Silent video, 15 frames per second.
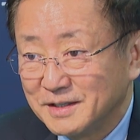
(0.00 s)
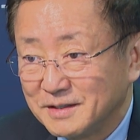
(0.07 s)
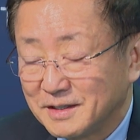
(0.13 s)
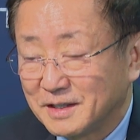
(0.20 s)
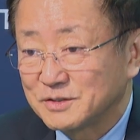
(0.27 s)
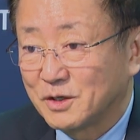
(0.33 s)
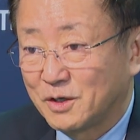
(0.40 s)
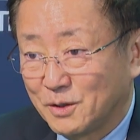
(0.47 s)

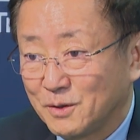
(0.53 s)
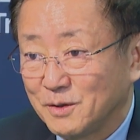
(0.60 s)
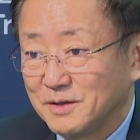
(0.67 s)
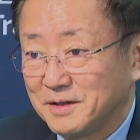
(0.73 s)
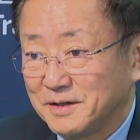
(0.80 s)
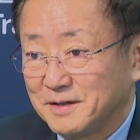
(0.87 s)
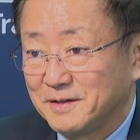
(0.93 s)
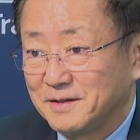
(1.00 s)
That's all
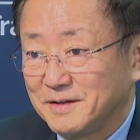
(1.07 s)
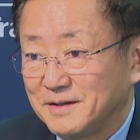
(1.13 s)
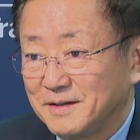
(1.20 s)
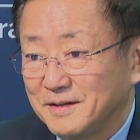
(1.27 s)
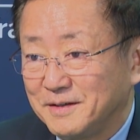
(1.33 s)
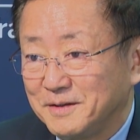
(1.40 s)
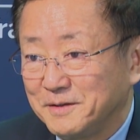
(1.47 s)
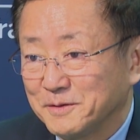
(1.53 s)
the
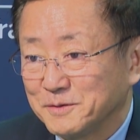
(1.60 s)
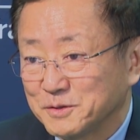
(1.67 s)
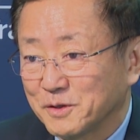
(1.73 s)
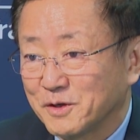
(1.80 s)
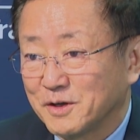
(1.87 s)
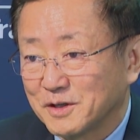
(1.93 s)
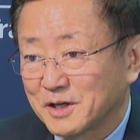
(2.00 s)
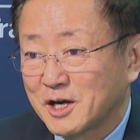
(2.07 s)

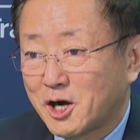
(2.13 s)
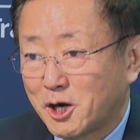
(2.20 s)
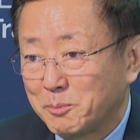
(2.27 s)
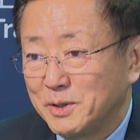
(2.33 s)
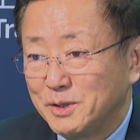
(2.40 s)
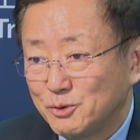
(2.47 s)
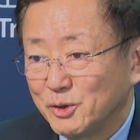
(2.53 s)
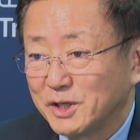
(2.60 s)
so-called
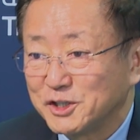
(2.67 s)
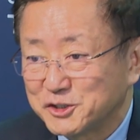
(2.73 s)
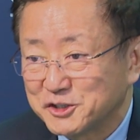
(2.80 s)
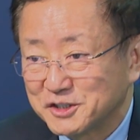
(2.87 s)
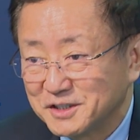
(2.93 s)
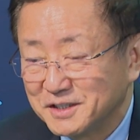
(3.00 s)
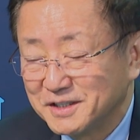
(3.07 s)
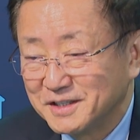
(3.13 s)
carbon-rich